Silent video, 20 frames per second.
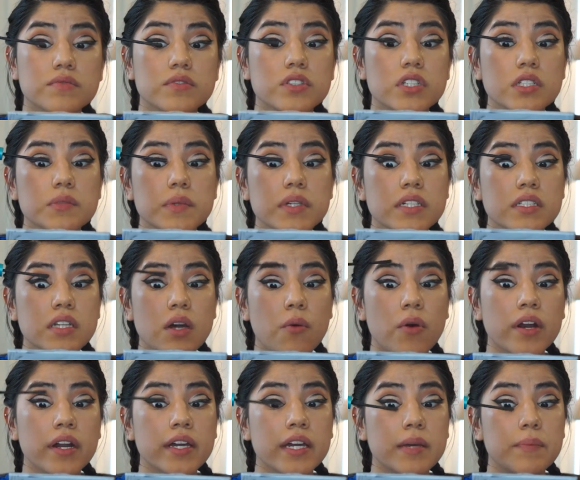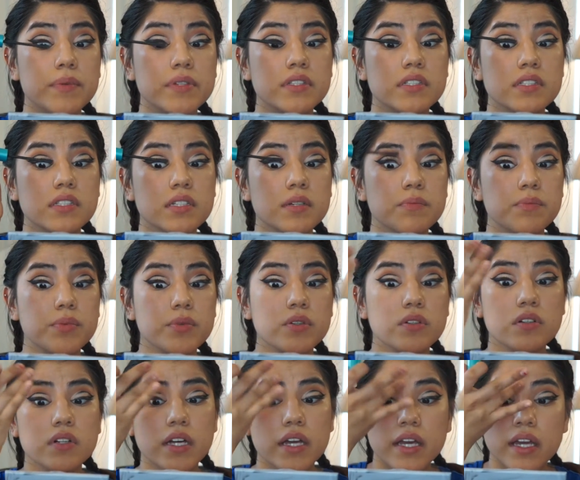just because I want to keep it
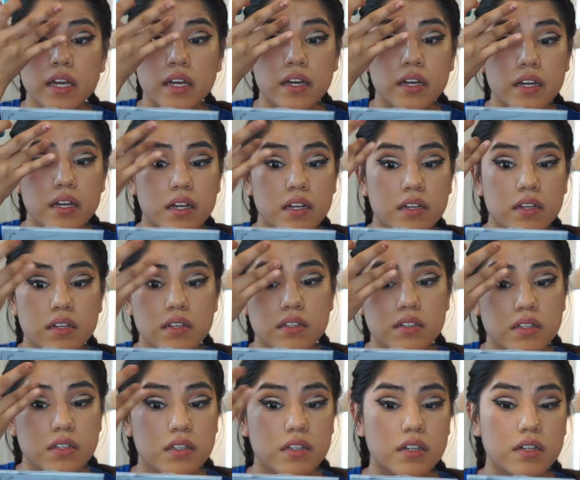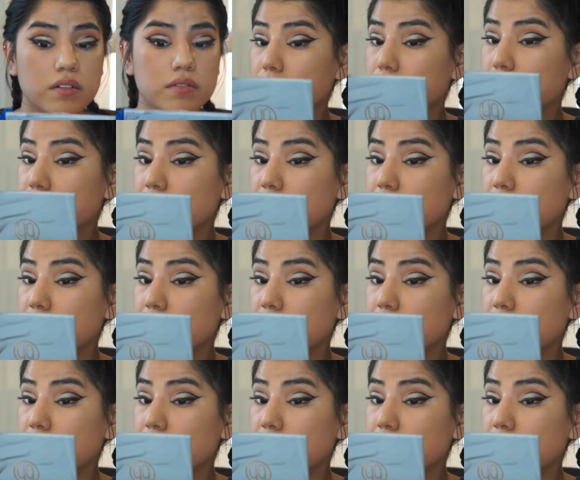simple and, you know.